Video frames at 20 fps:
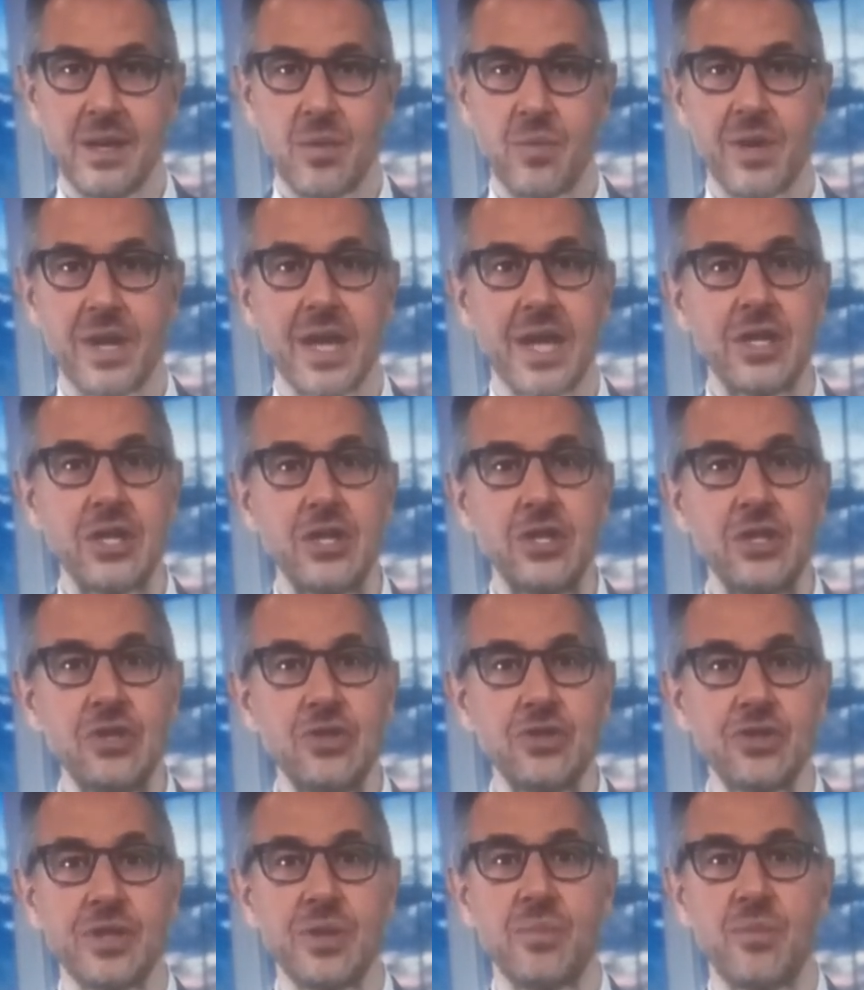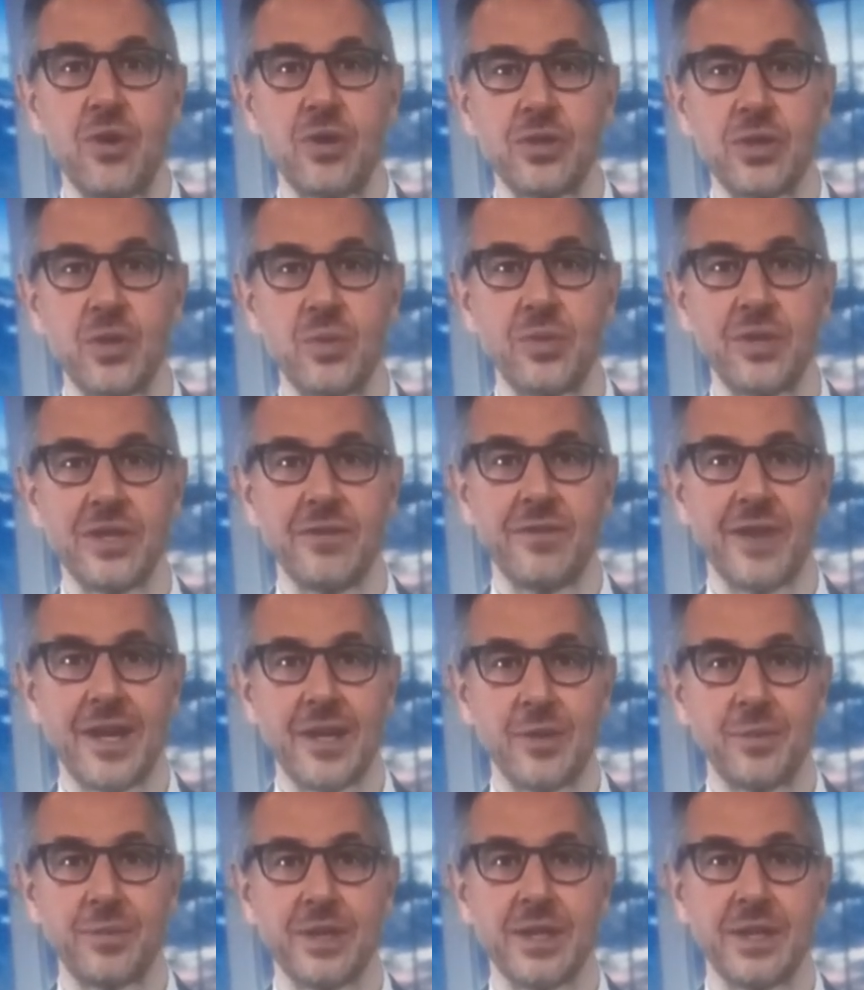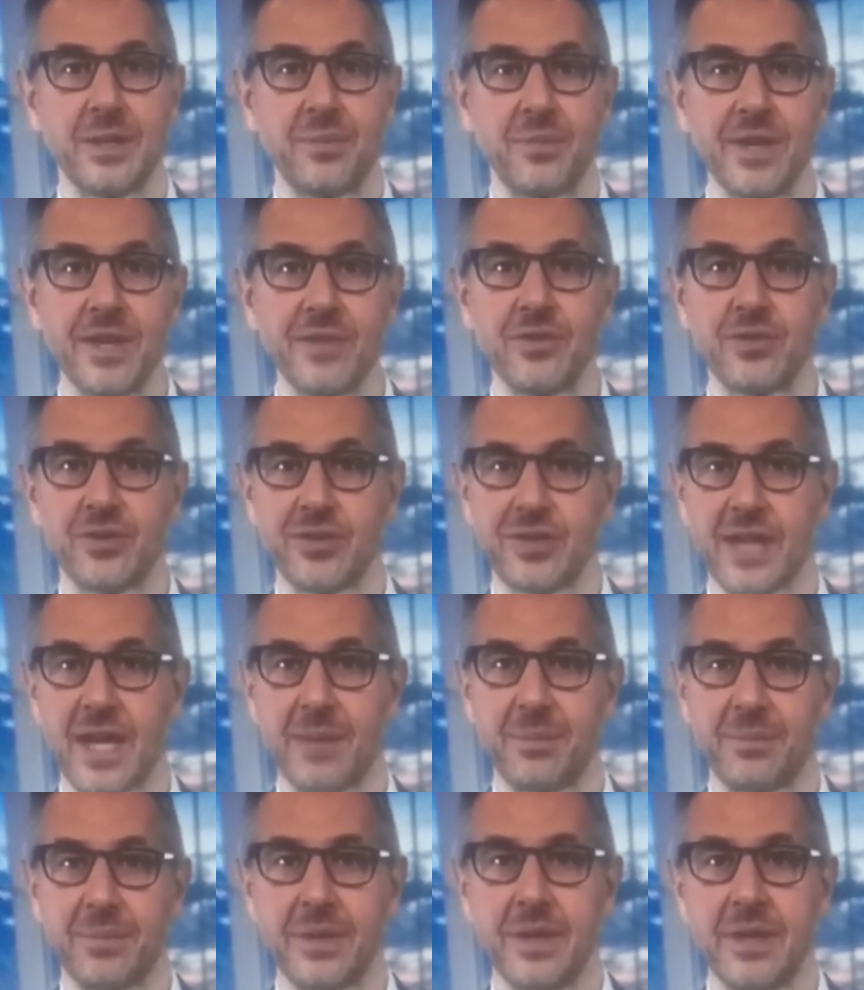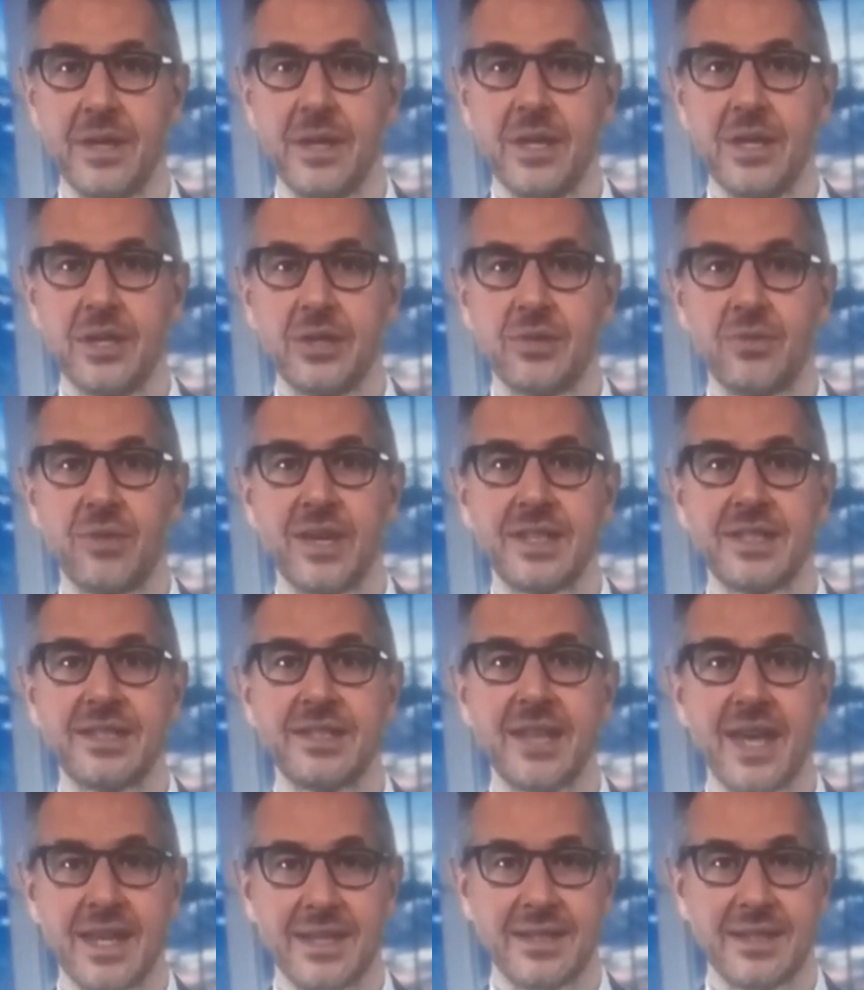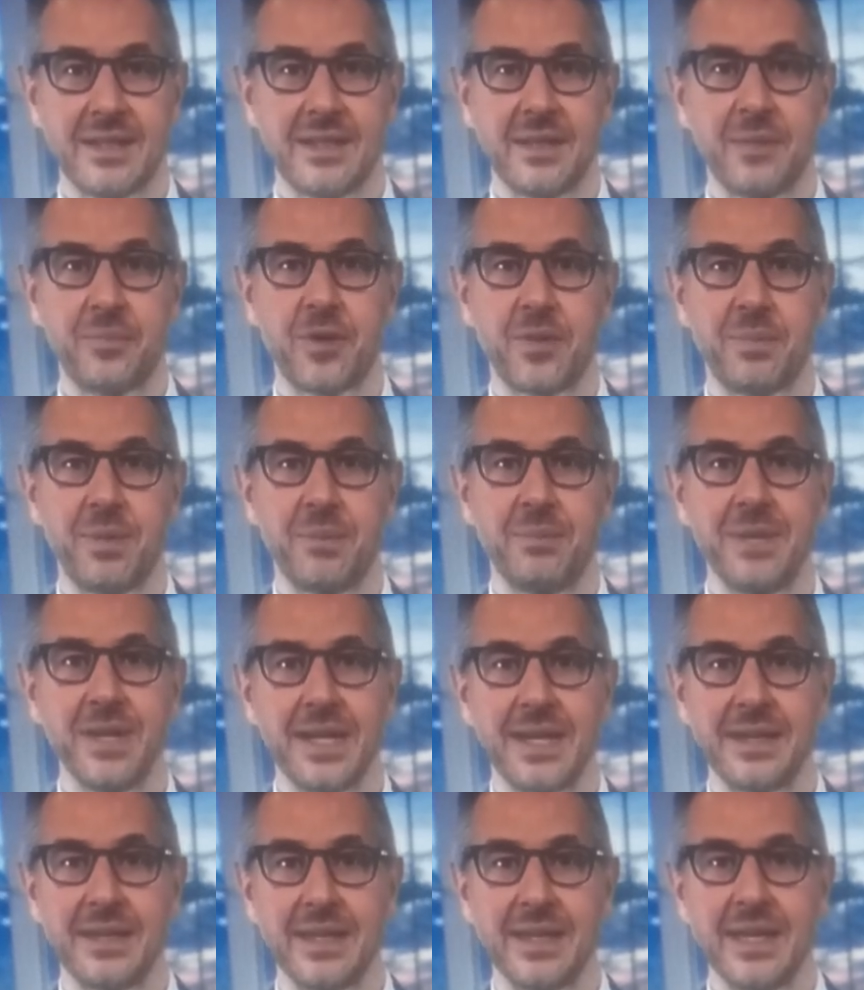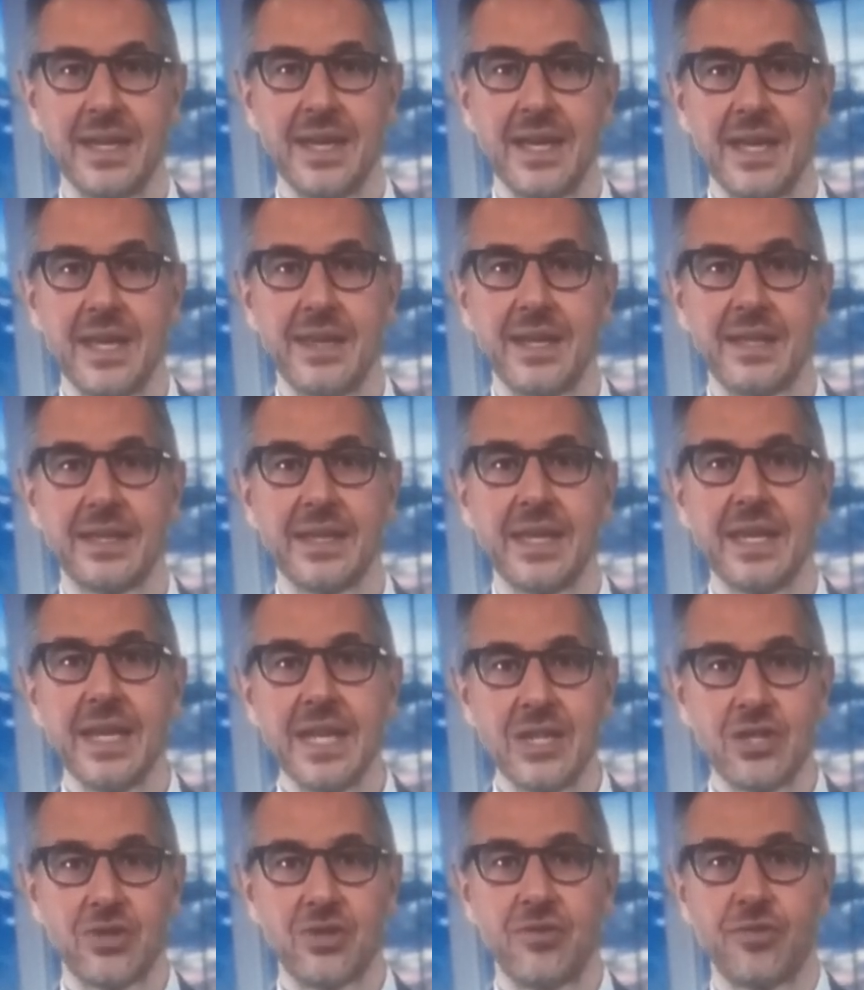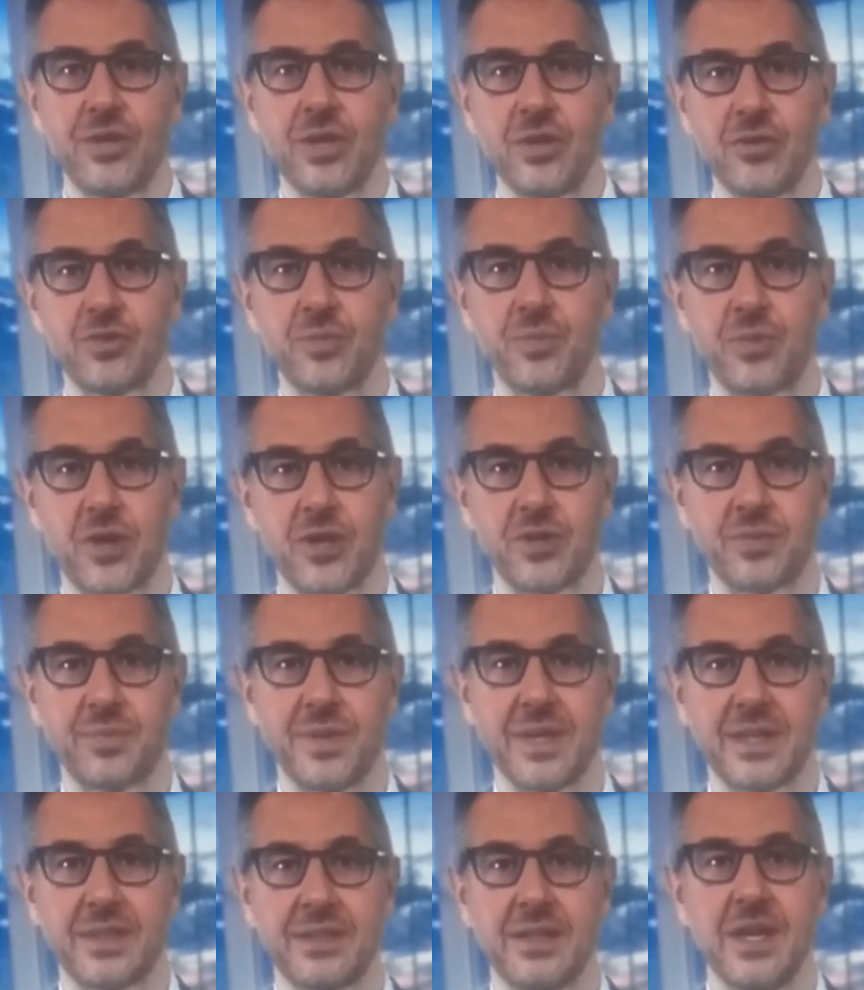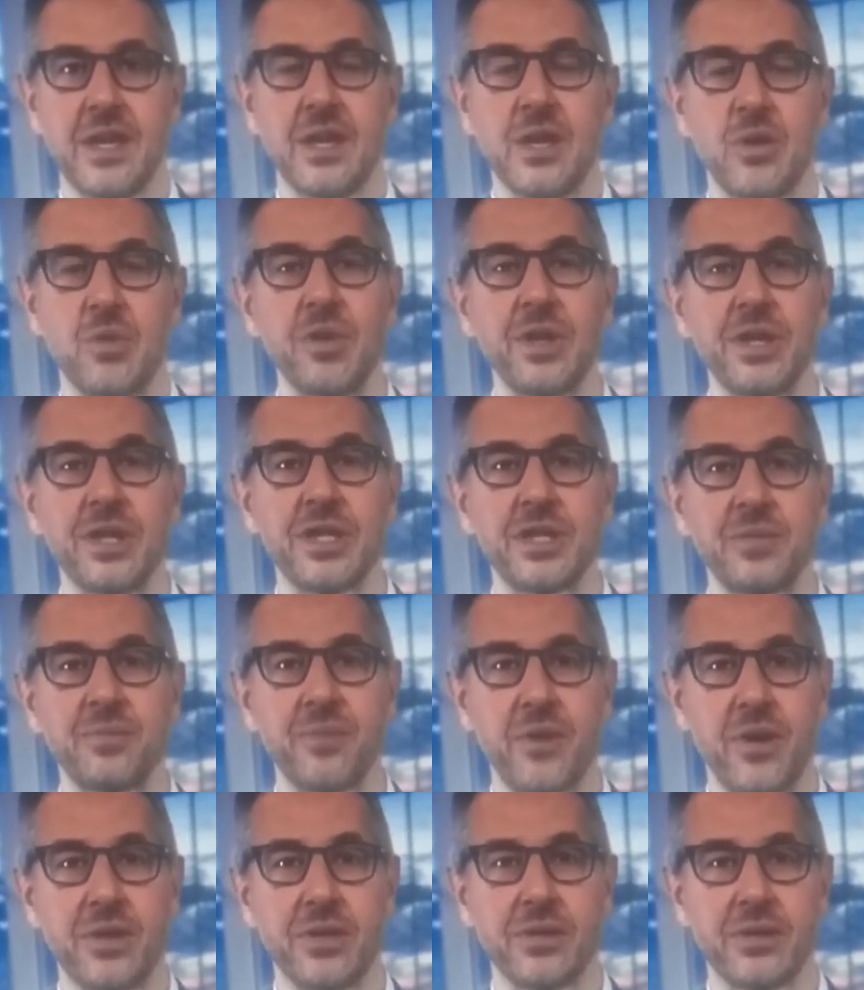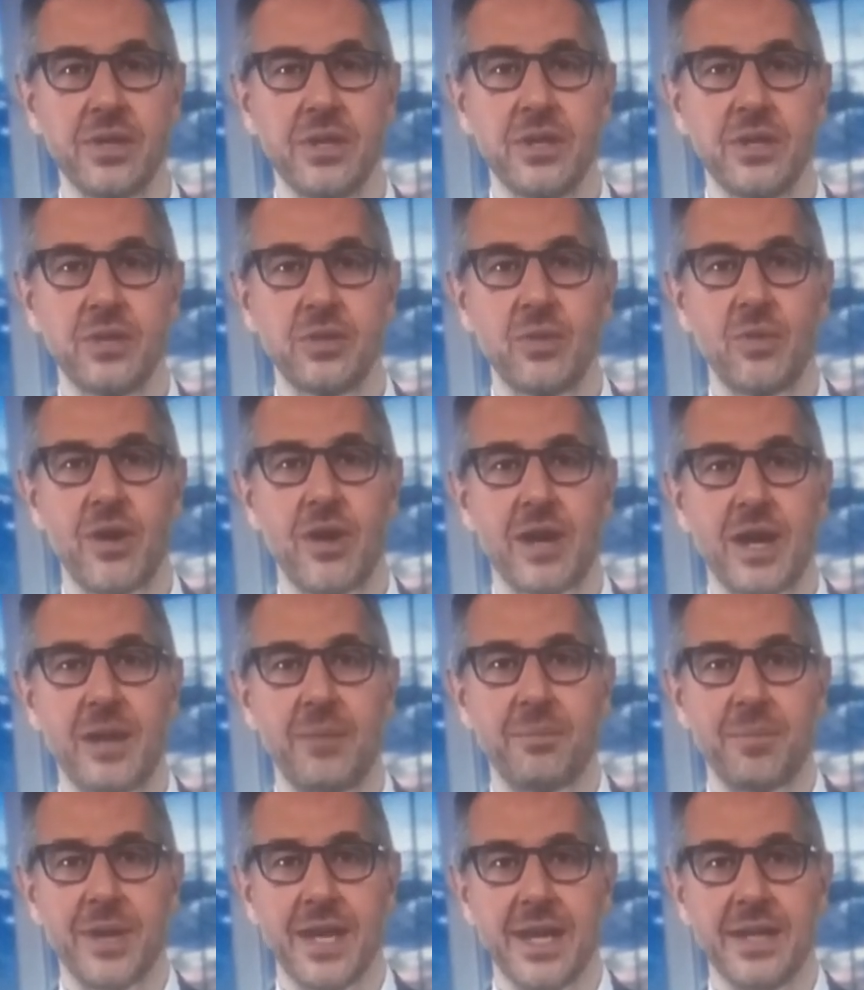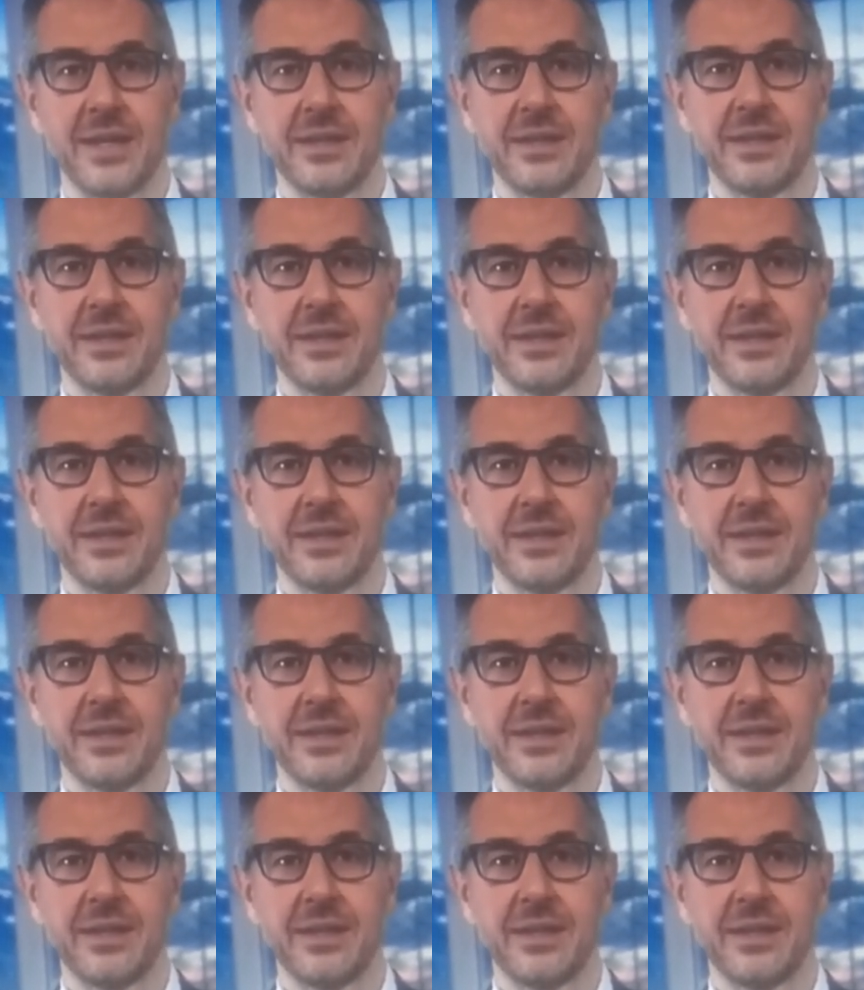we can use the model we developed in the previous step to assess the probability that each of those prospects will respond to our campaign,